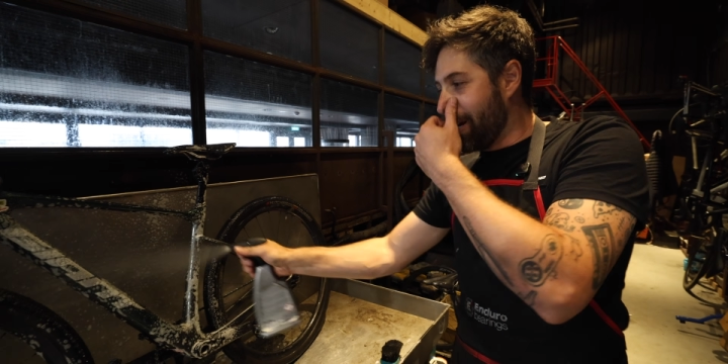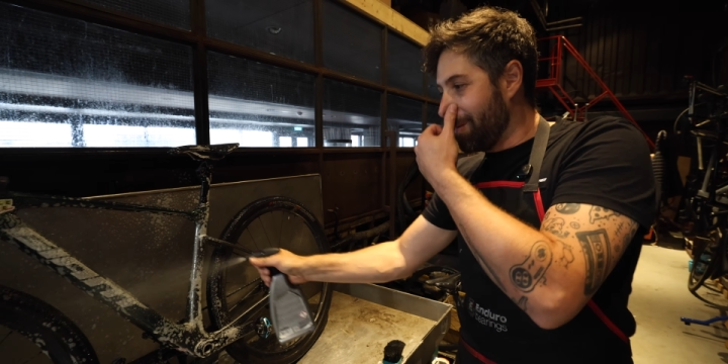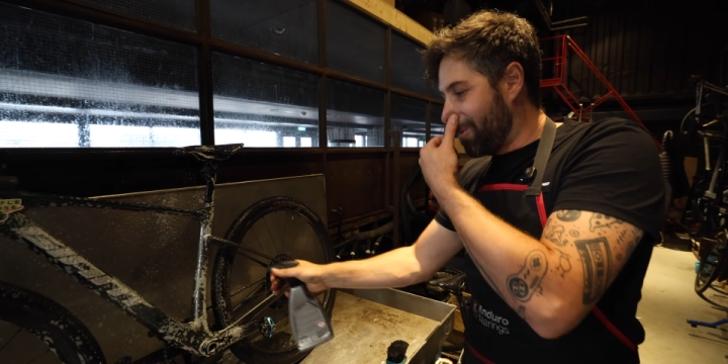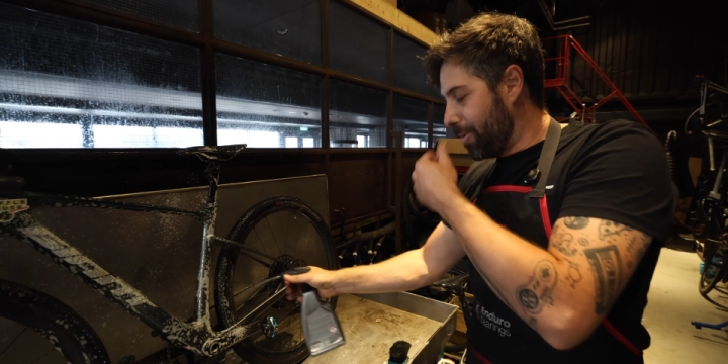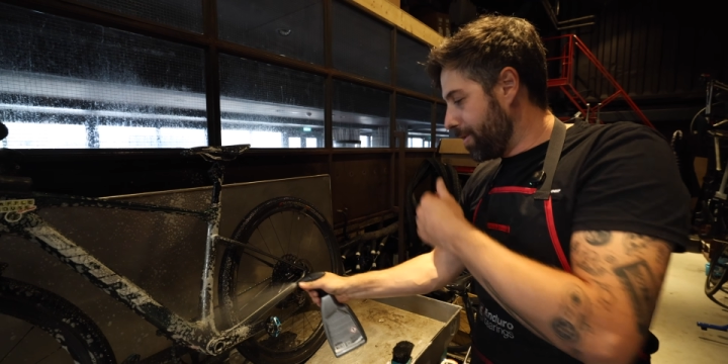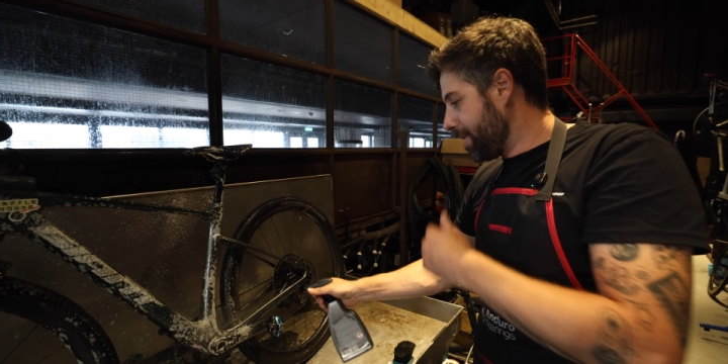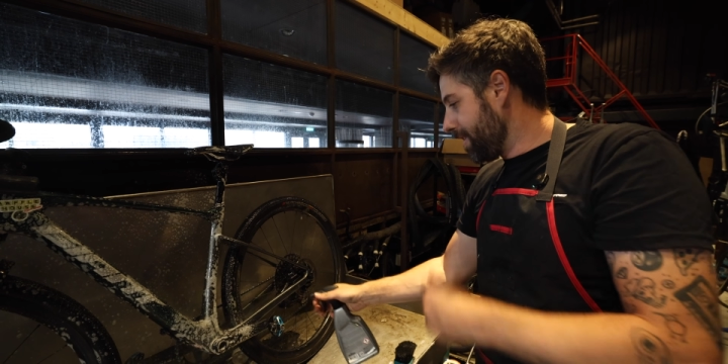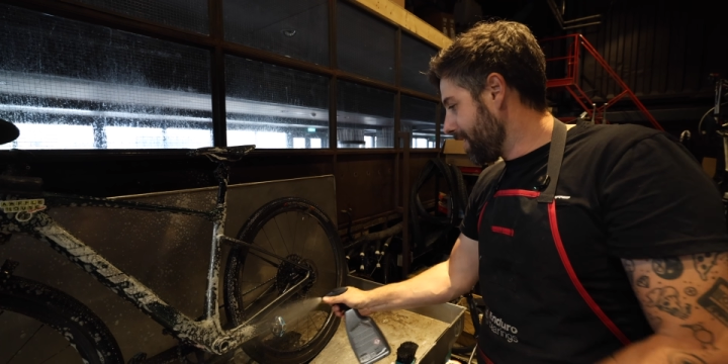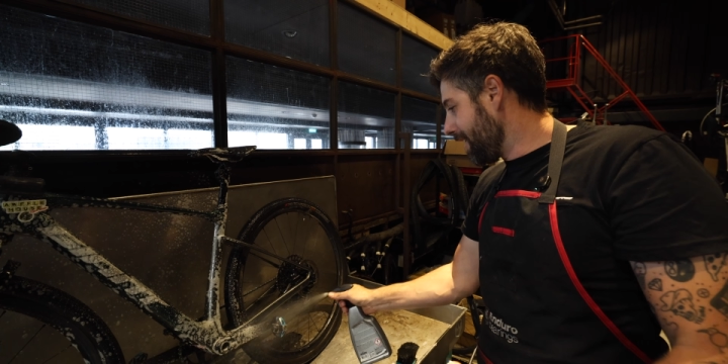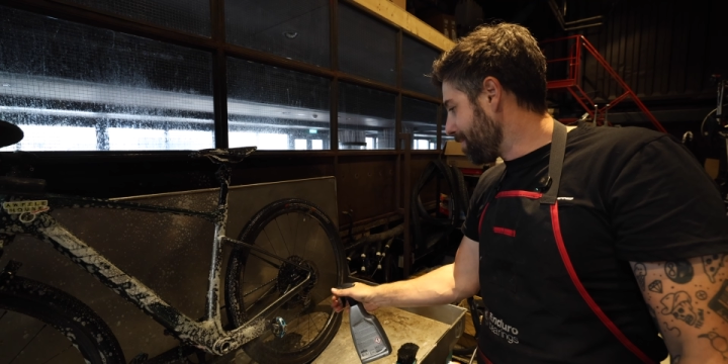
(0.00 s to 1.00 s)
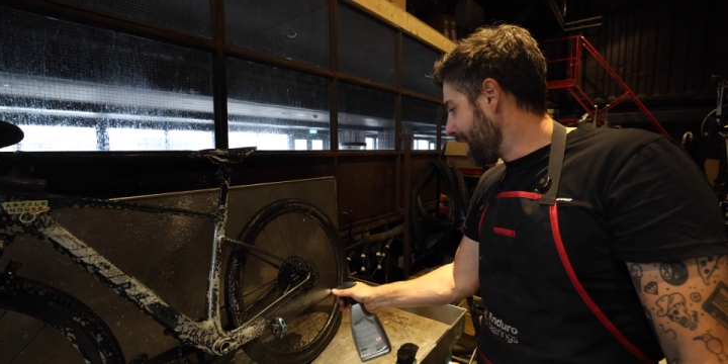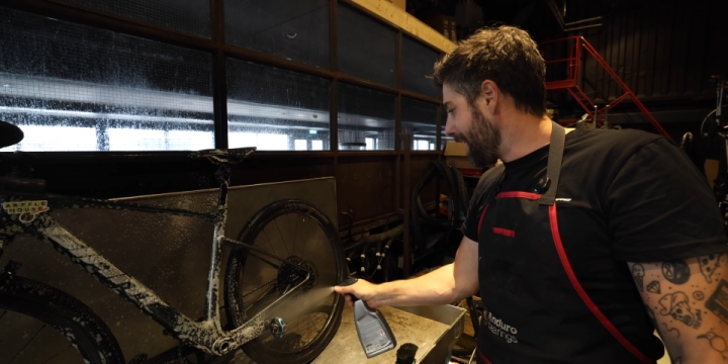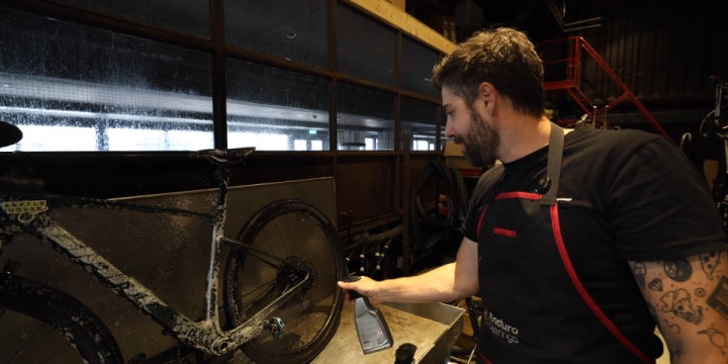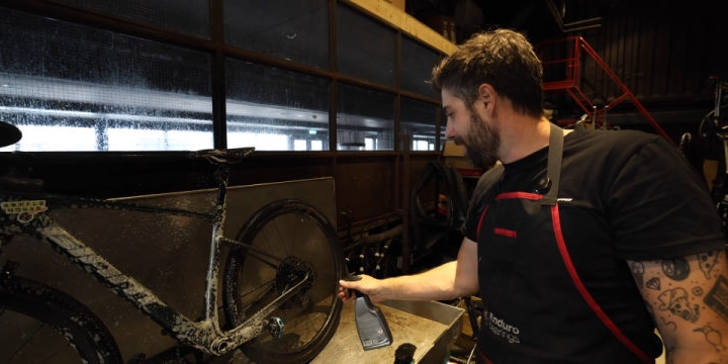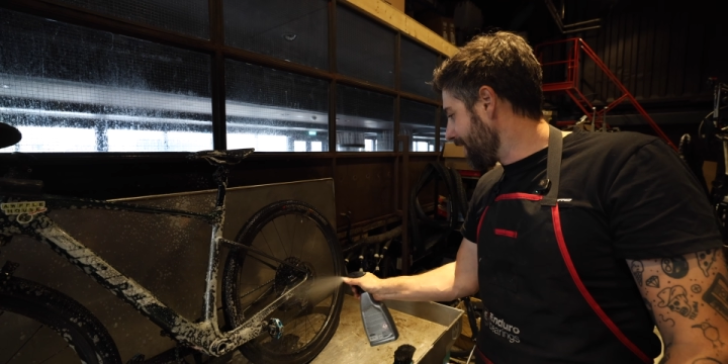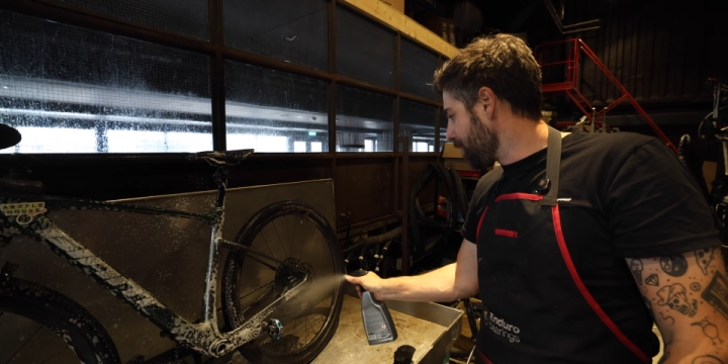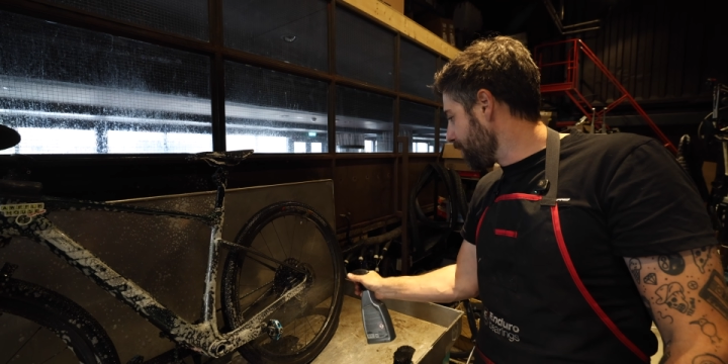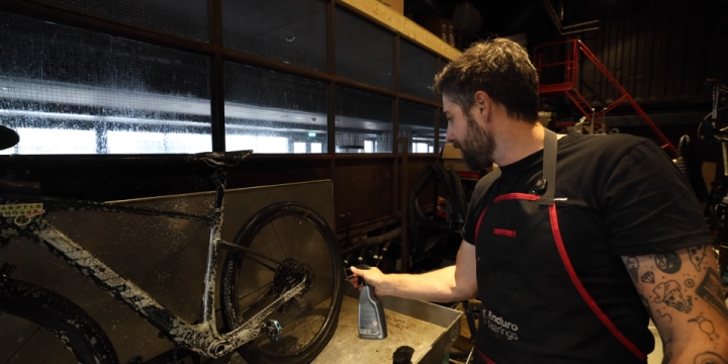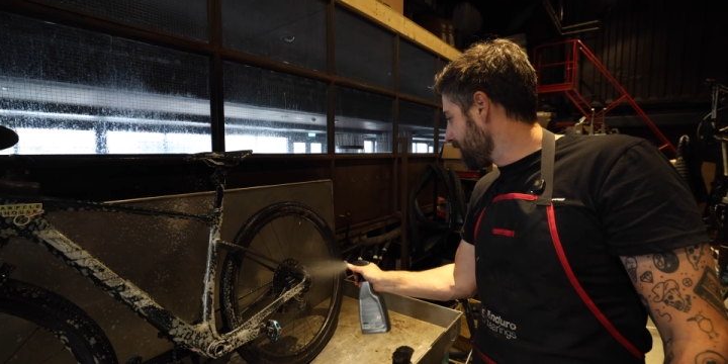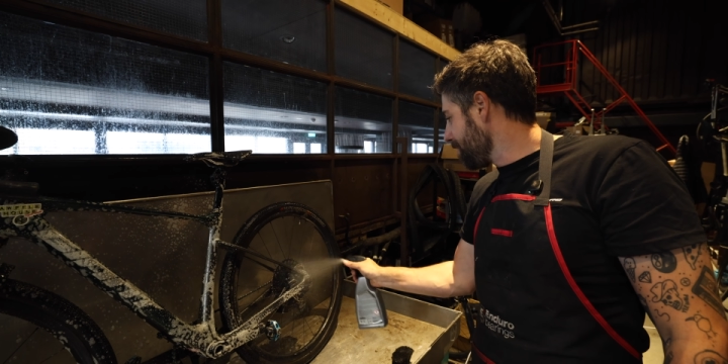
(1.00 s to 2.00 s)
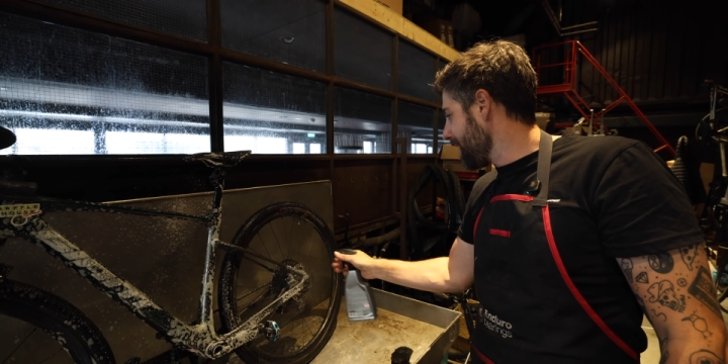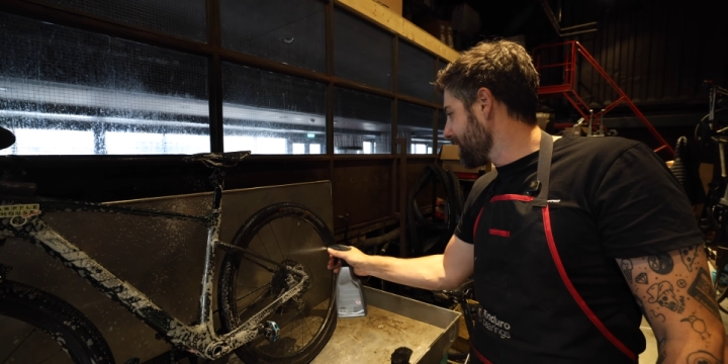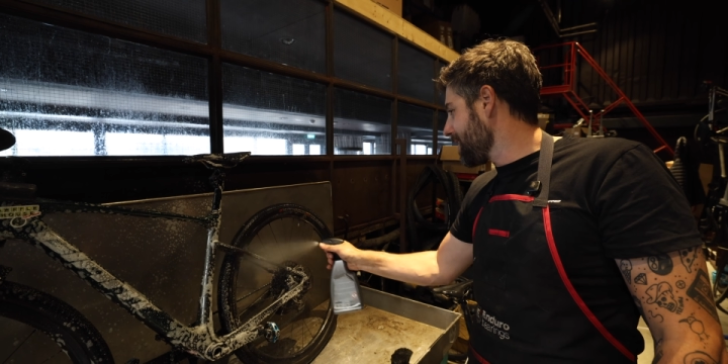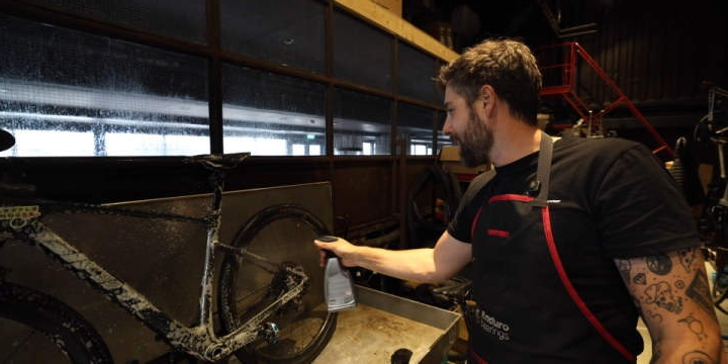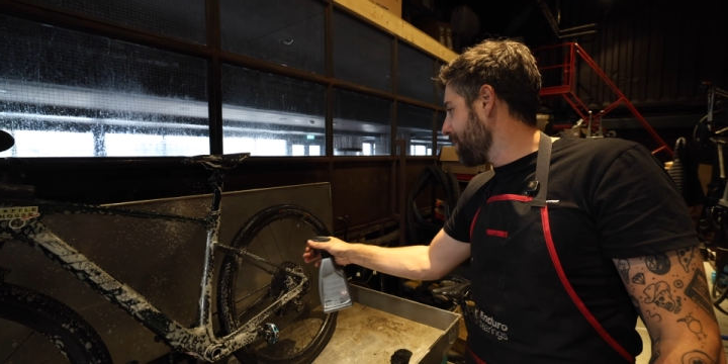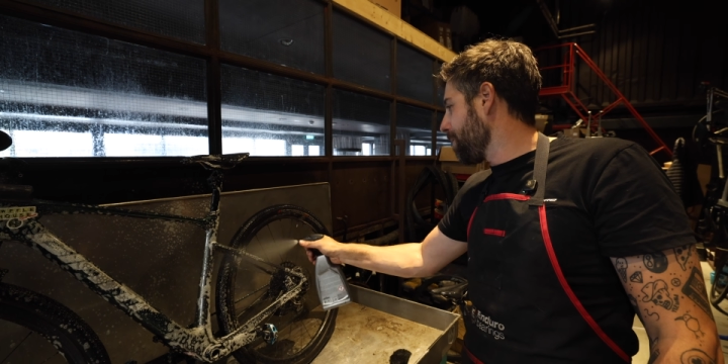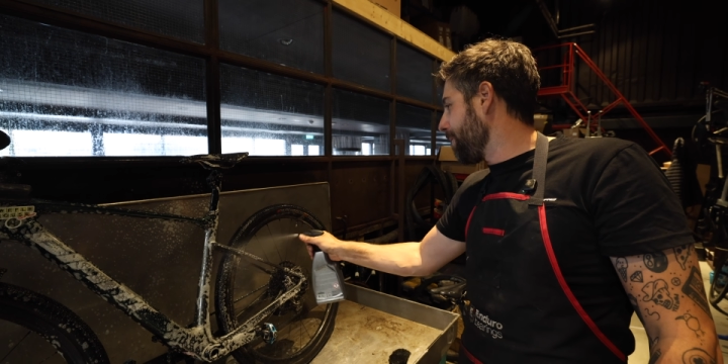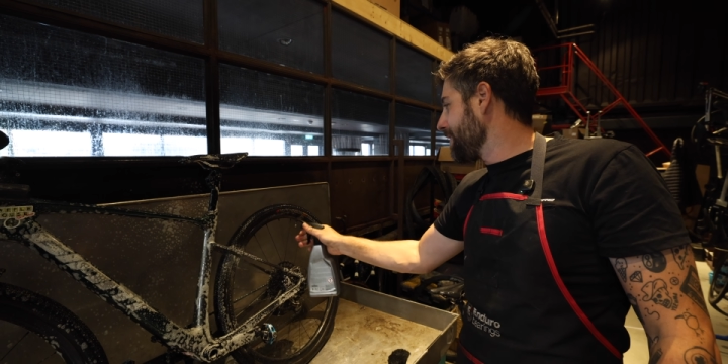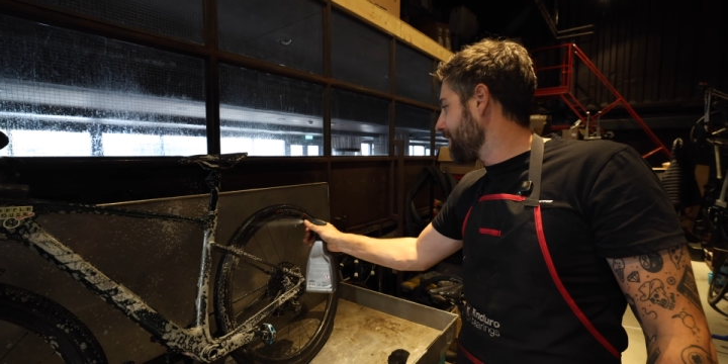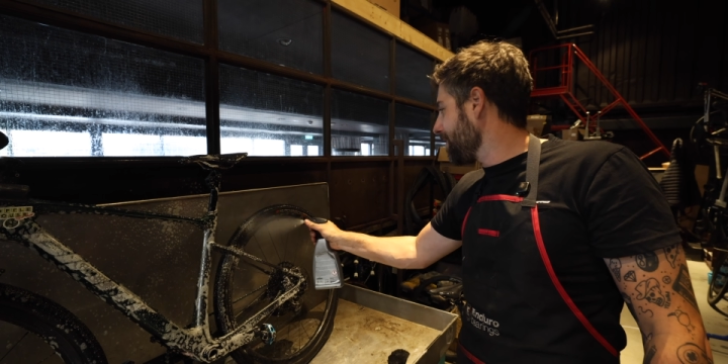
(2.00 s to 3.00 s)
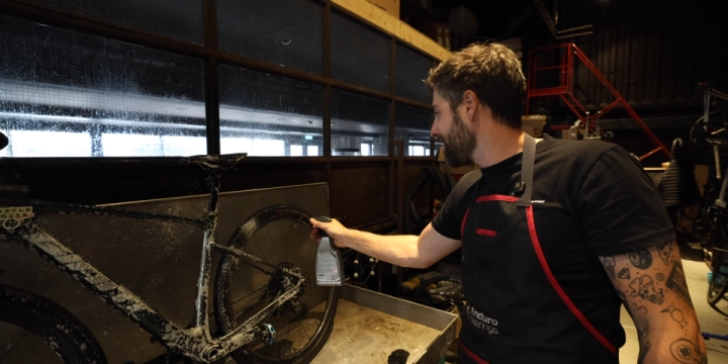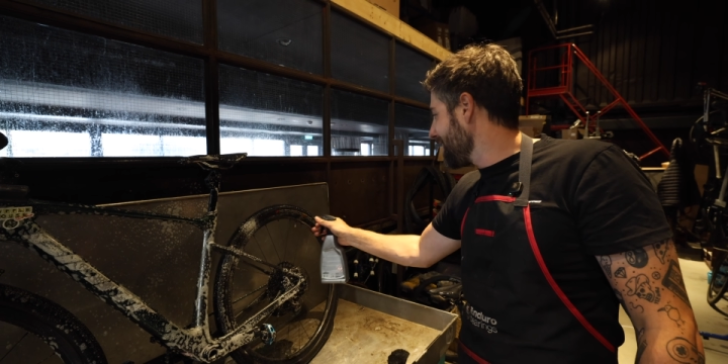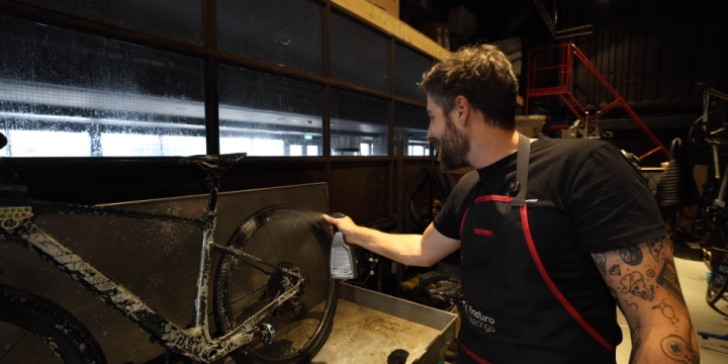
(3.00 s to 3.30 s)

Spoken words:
paddle board, and my infinite wisdom yesterday, we went out in the